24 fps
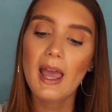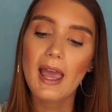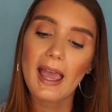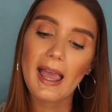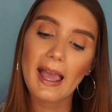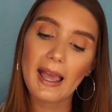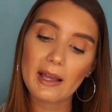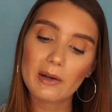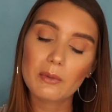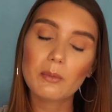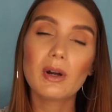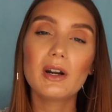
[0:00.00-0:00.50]

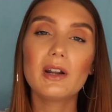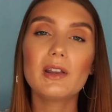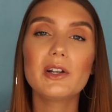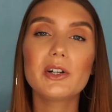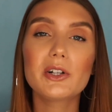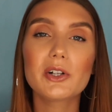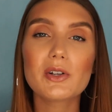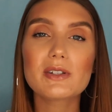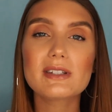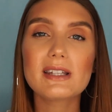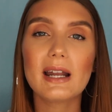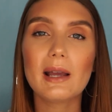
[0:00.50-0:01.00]
And one of the
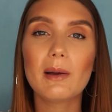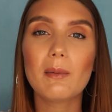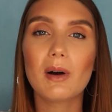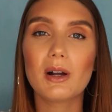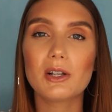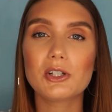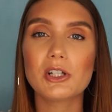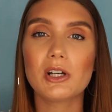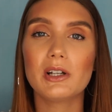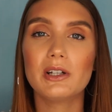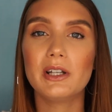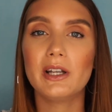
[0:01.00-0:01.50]
girls that I
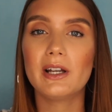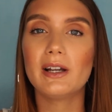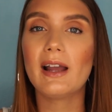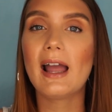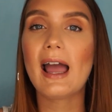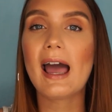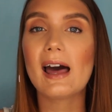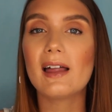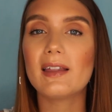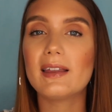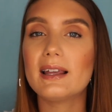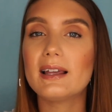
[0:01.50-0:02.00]
watch on here,
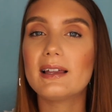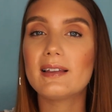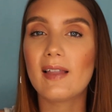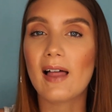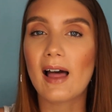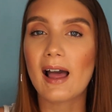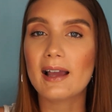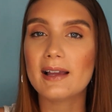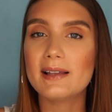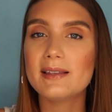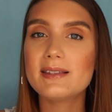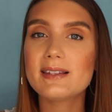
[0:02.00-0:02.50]
Allie
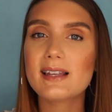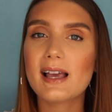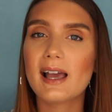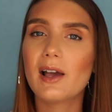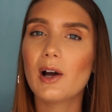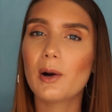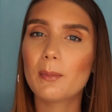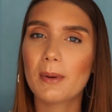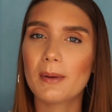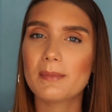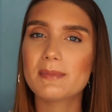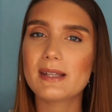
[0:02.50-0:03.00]
Glines, I
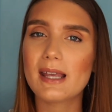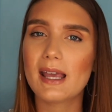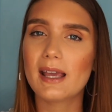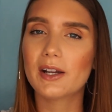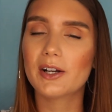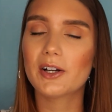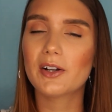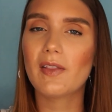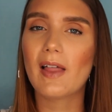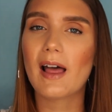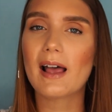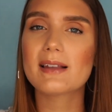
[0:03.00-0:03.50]
hope I'm saying
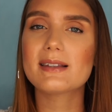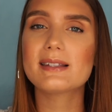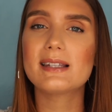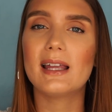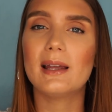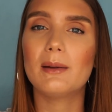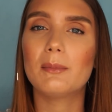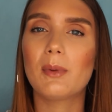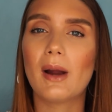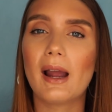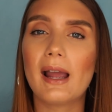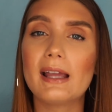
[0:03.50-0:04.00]
her last
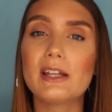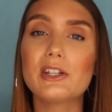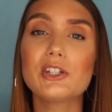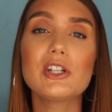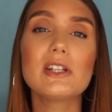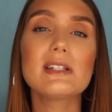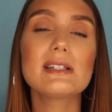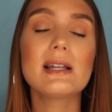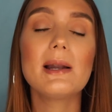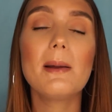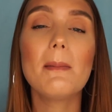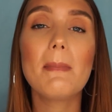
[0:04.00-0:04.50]
name right.
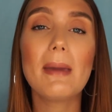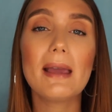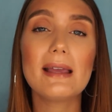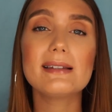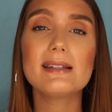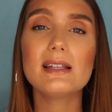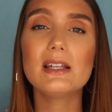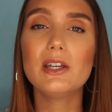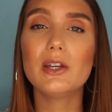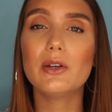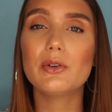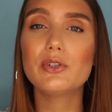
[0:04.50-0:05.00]
She's an
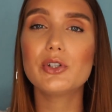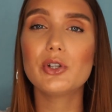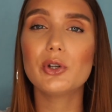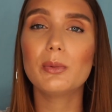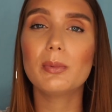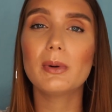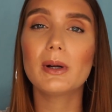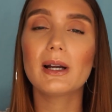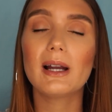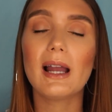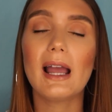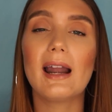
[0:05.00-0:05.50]
amazing
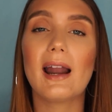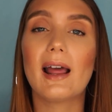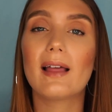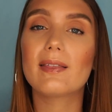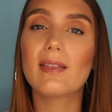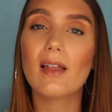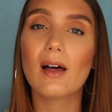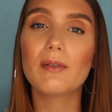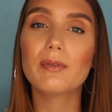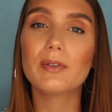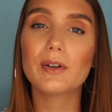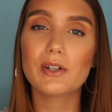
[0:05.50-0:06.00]
YouTuber, and I
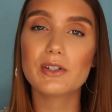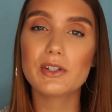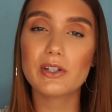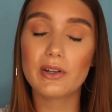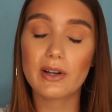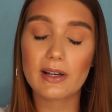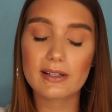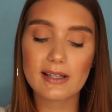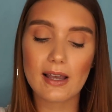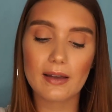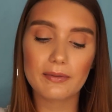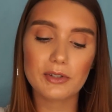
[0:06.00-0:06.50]
love her, so you
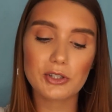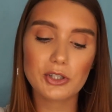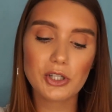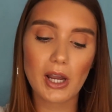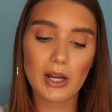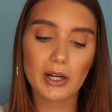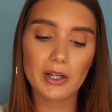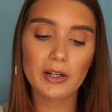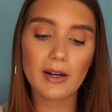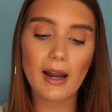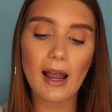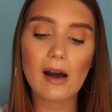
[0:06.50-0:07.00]
guys have to
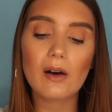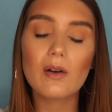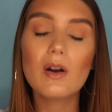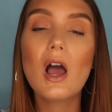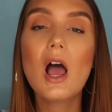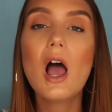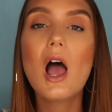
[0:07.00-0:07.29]
check her out.